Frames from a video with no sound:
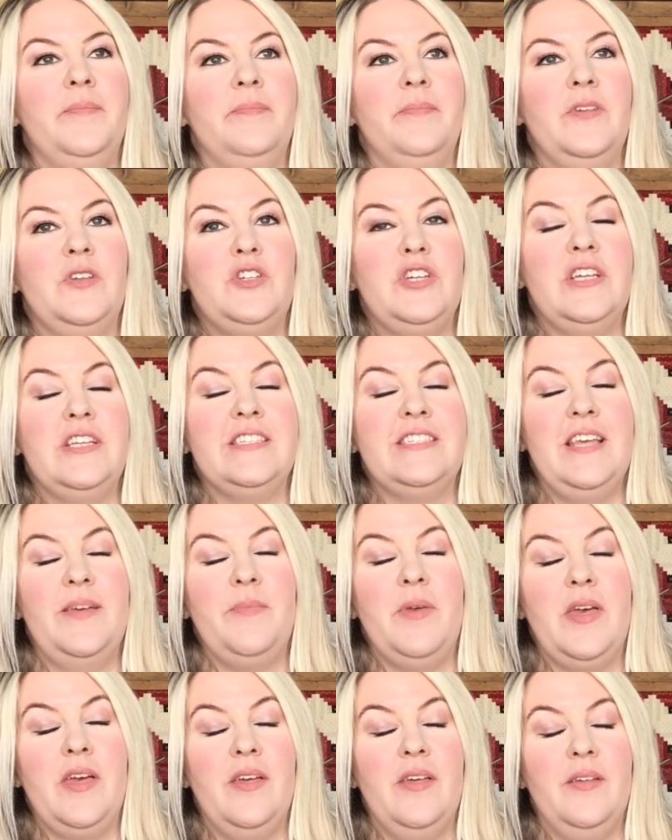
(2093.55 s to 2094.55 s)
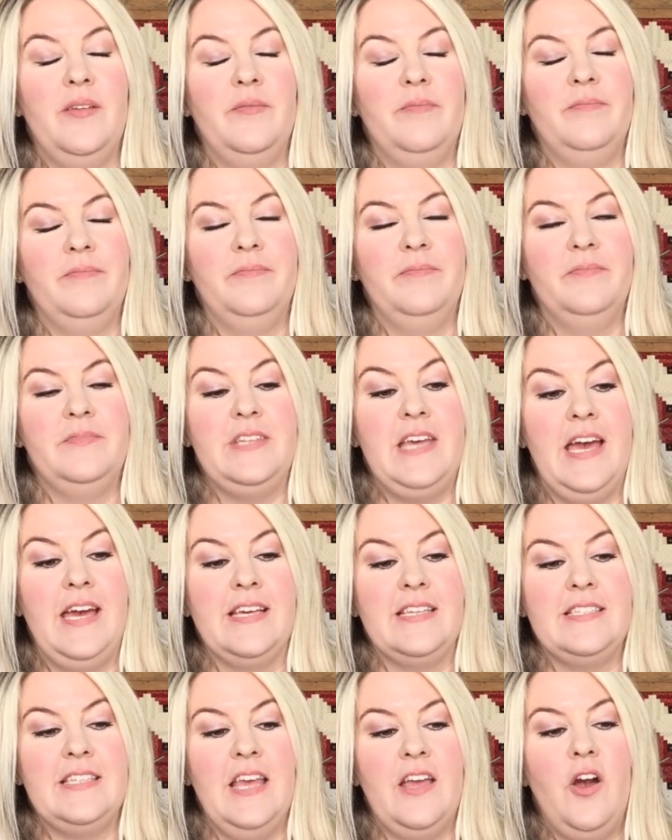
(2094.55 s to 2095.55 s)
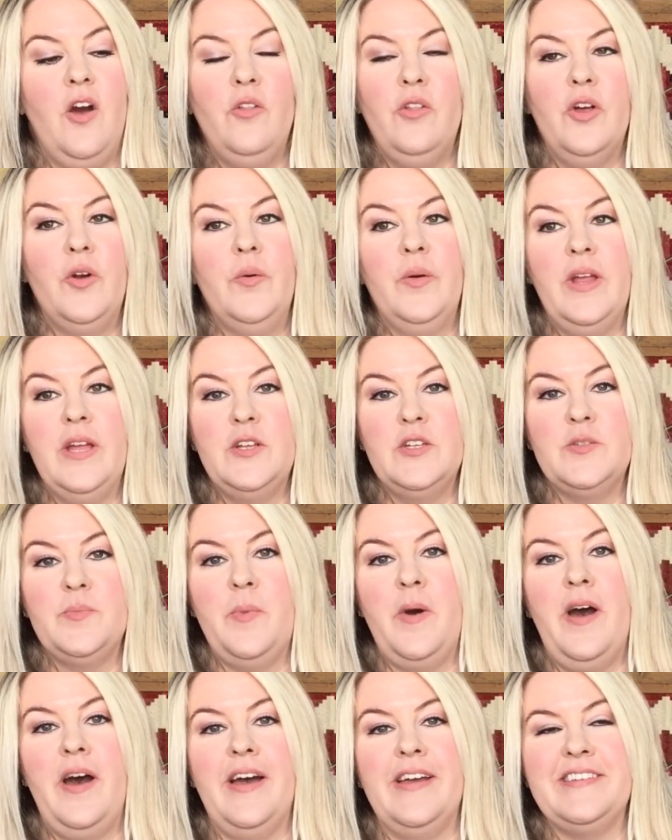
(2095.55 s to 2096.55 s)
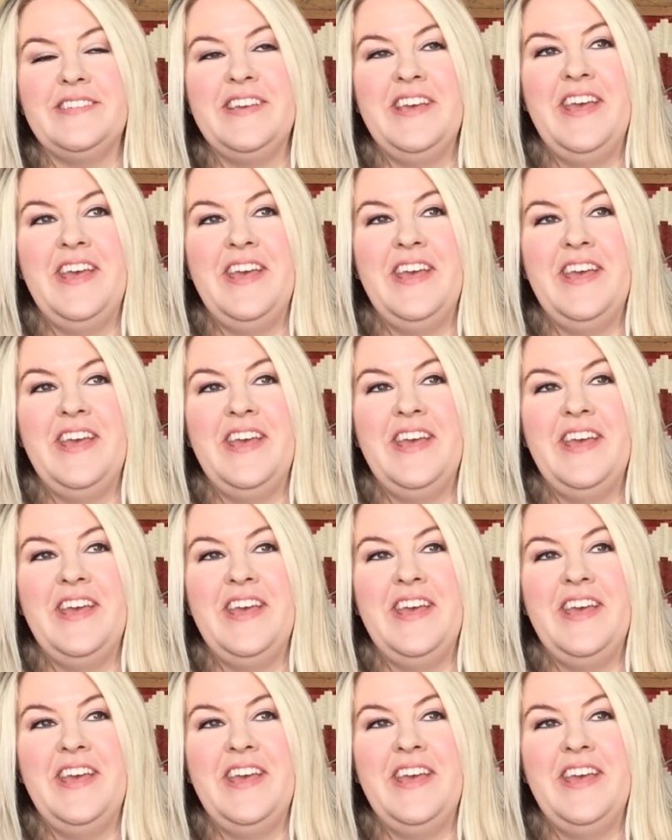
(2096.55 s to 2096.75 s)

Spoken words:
she had sent me a text saying, oh, look what I just bought.